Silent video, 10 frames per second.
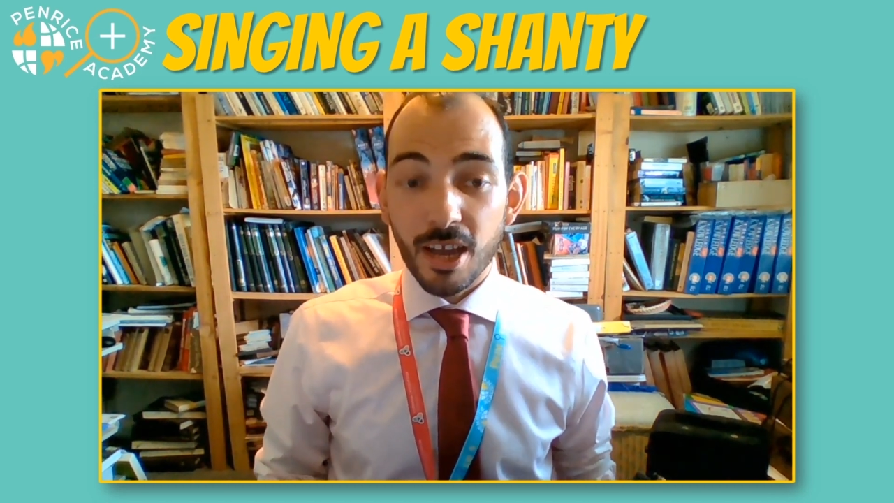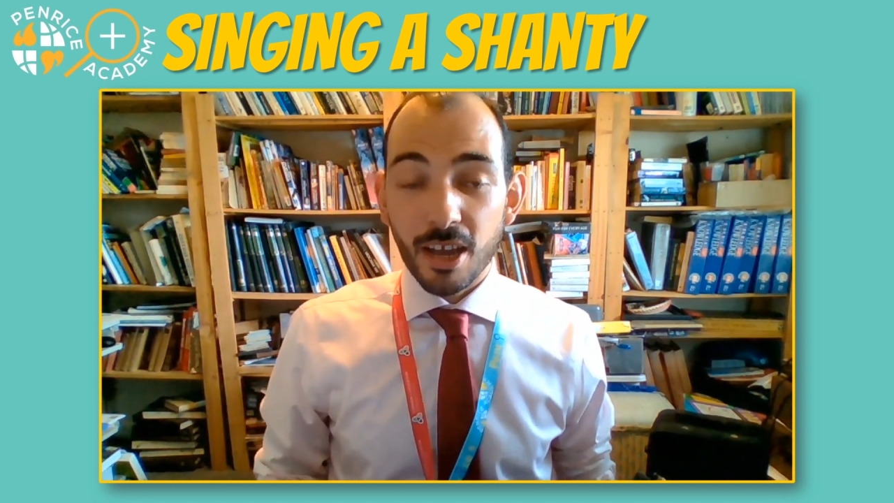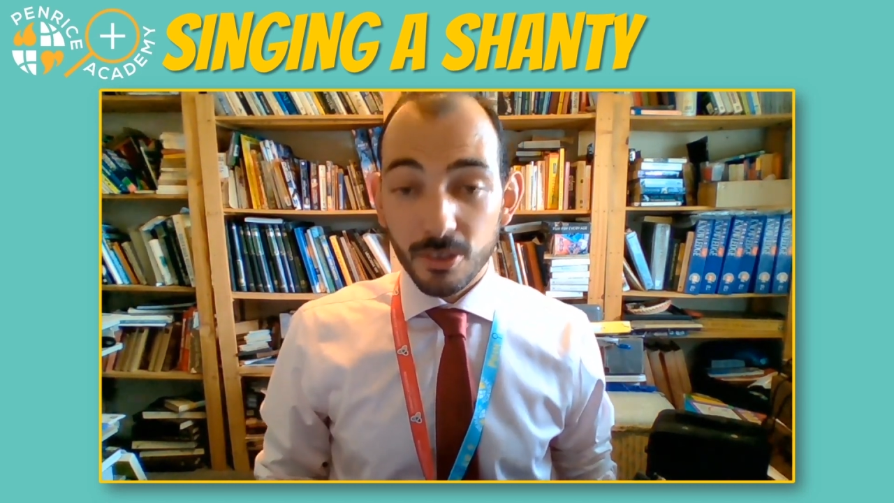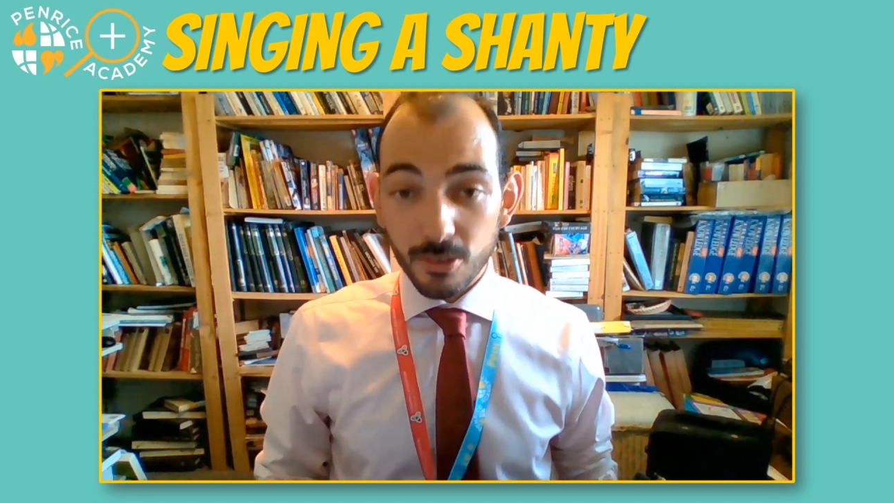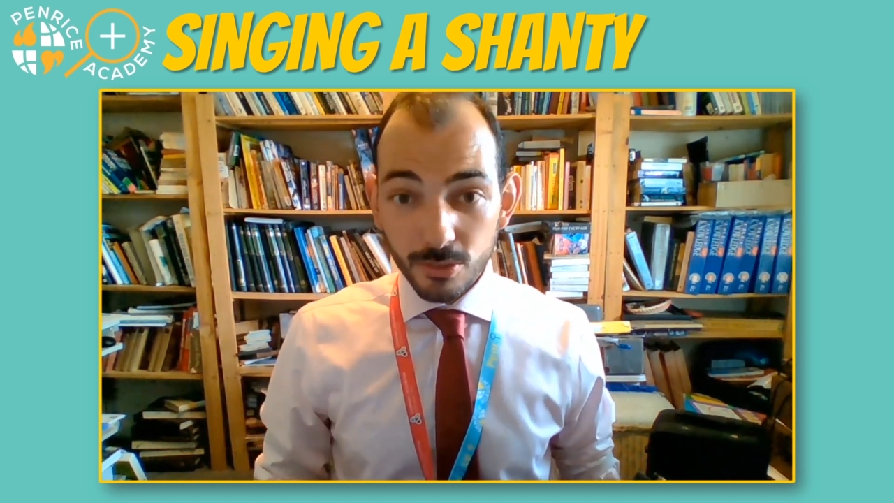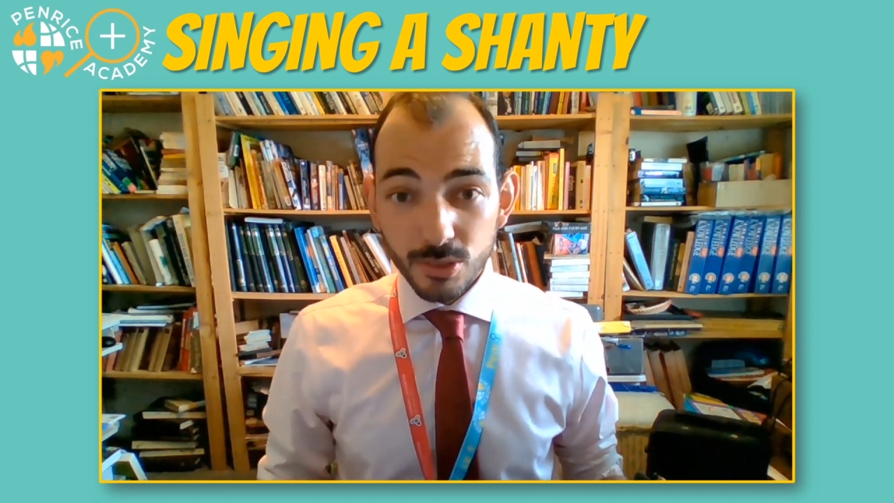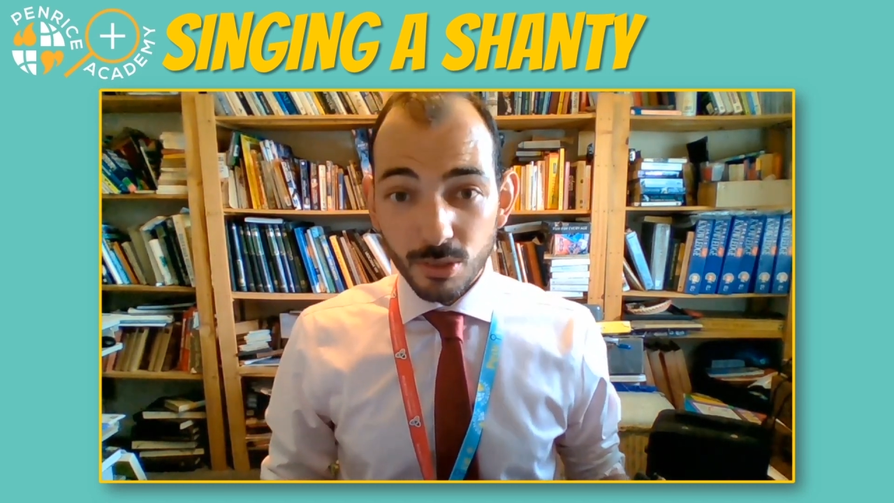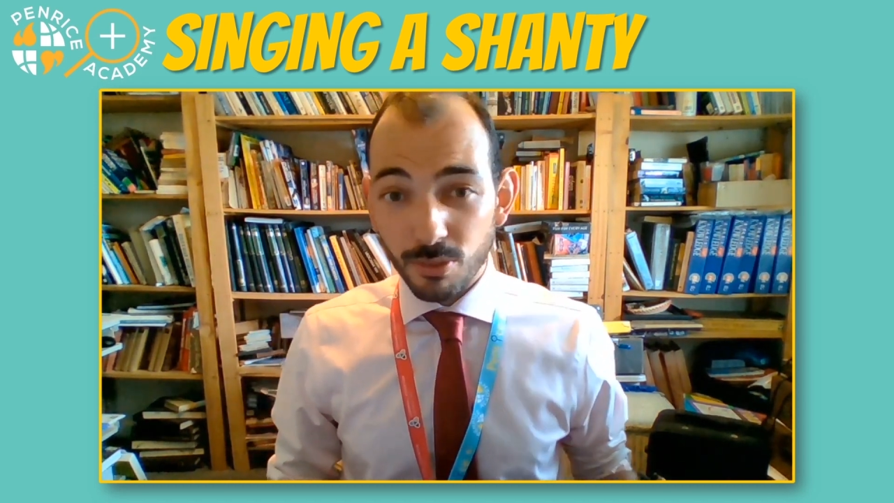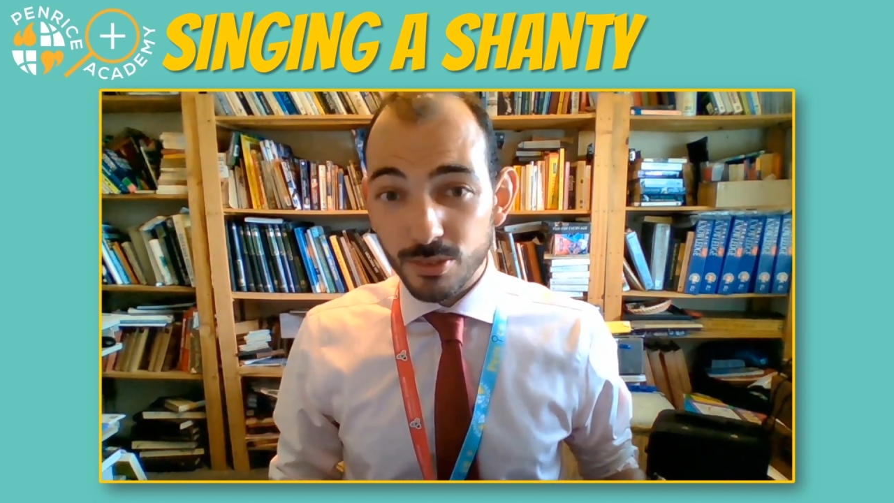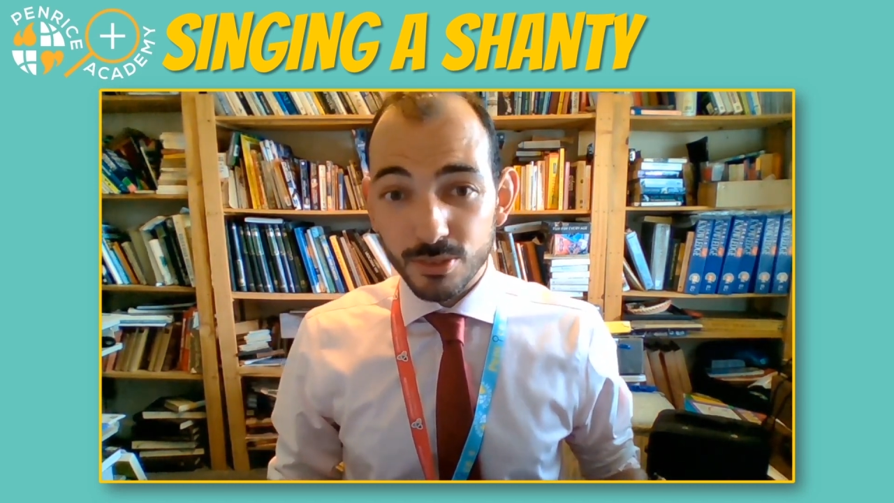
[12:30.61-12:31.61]
I also
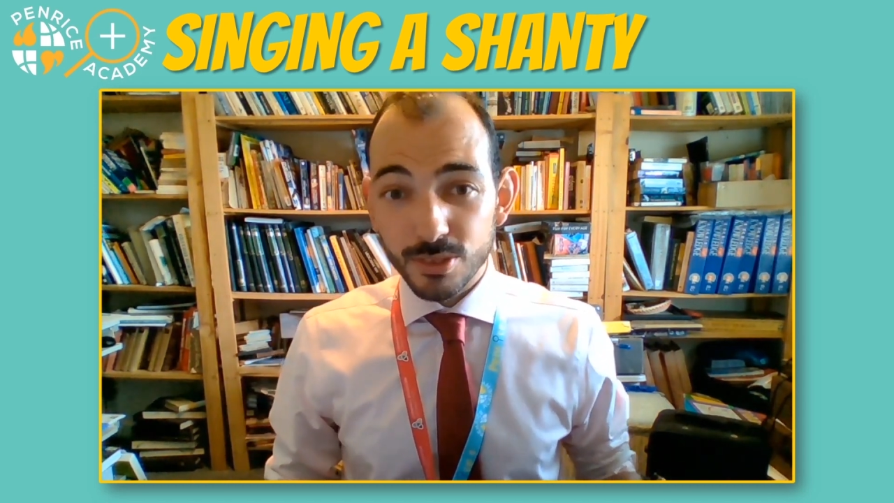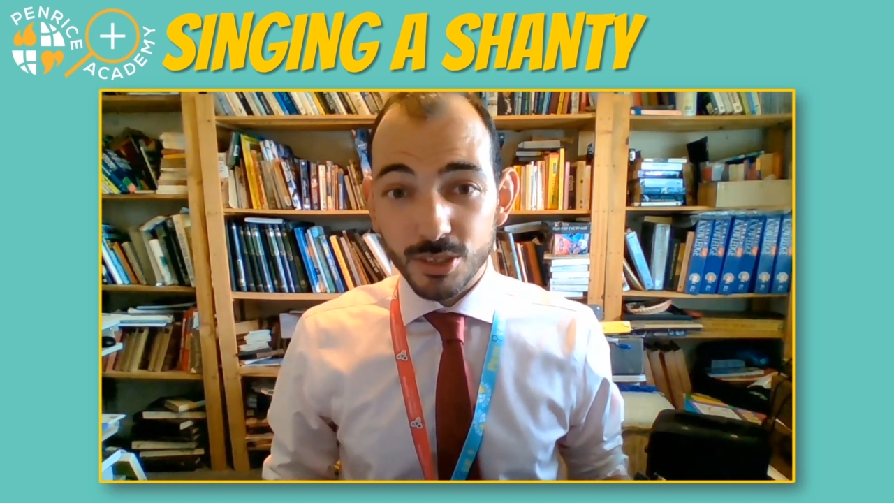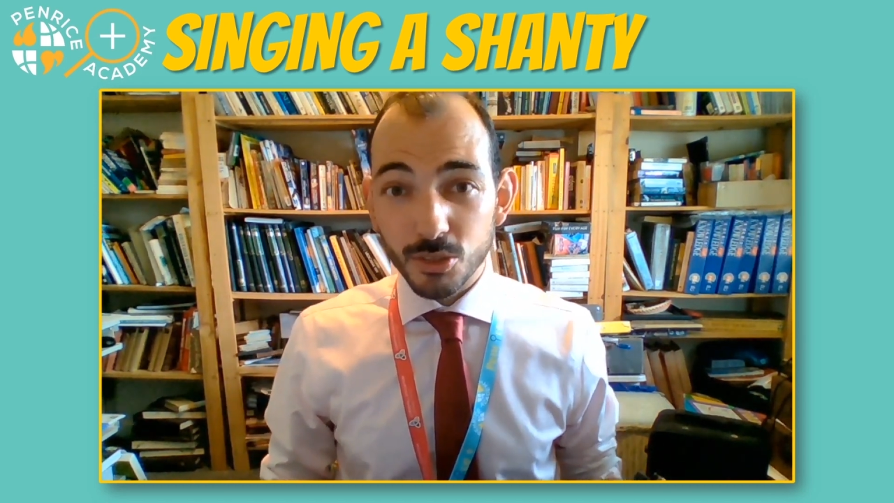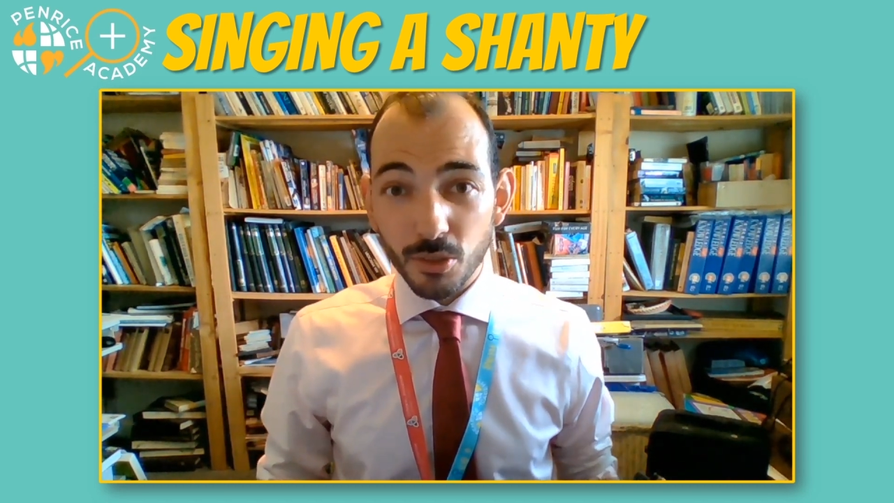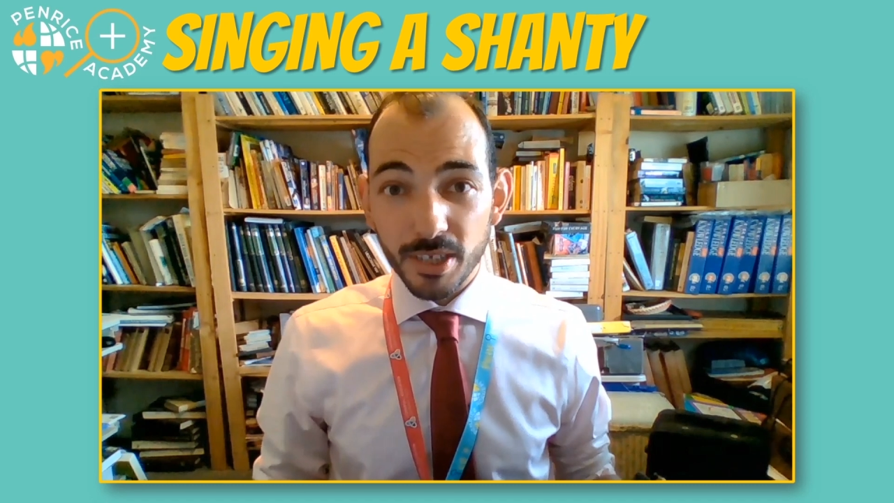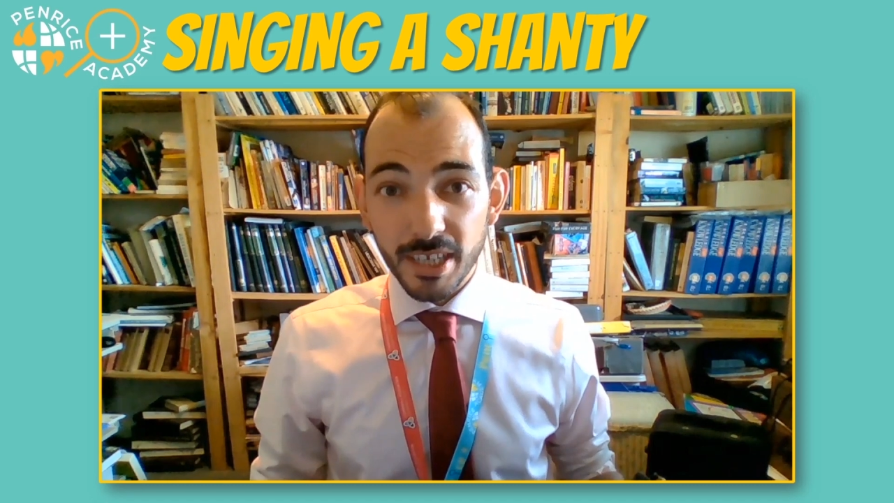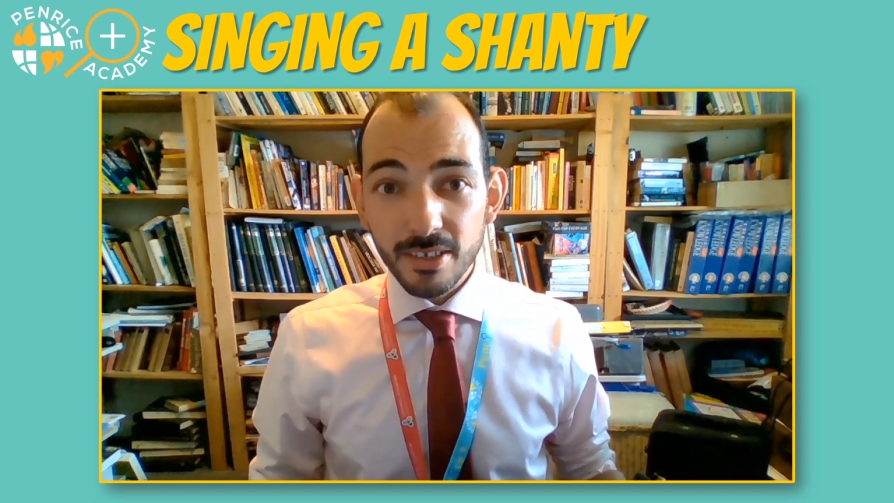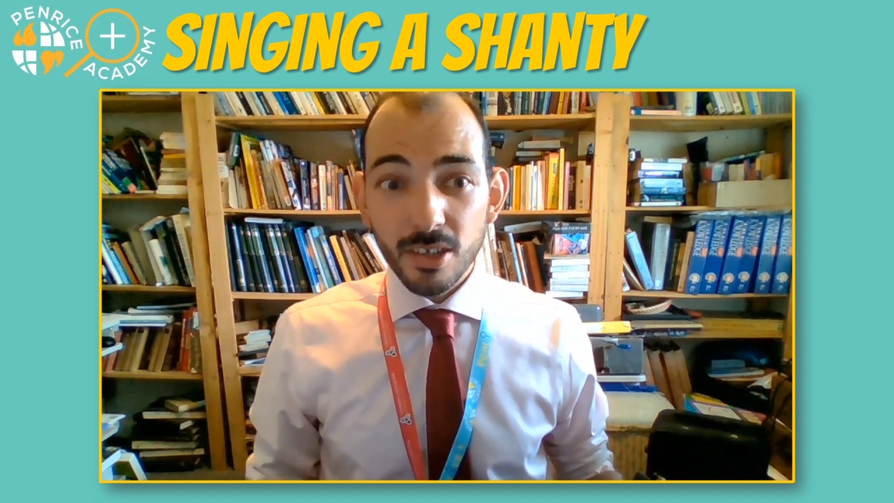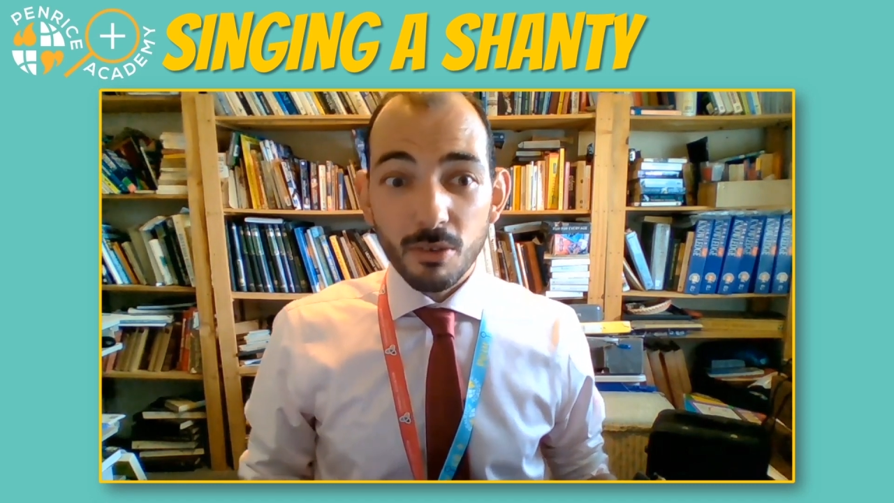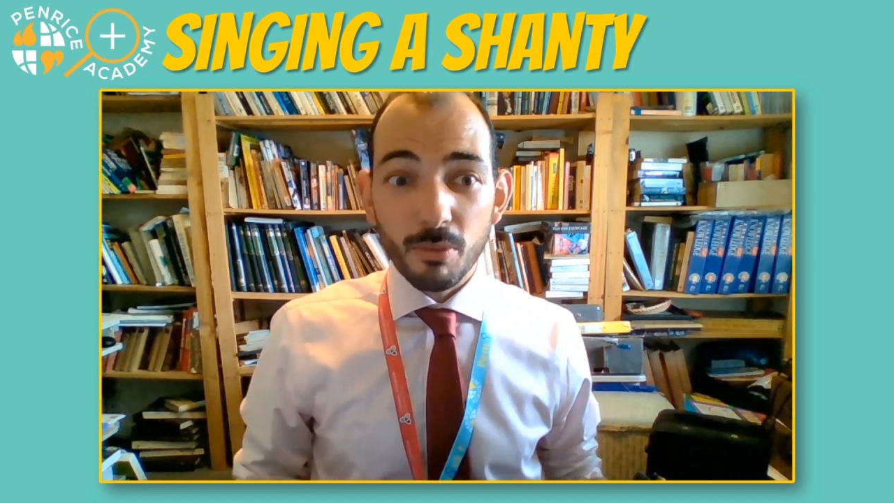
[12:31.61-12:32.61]
want you to join in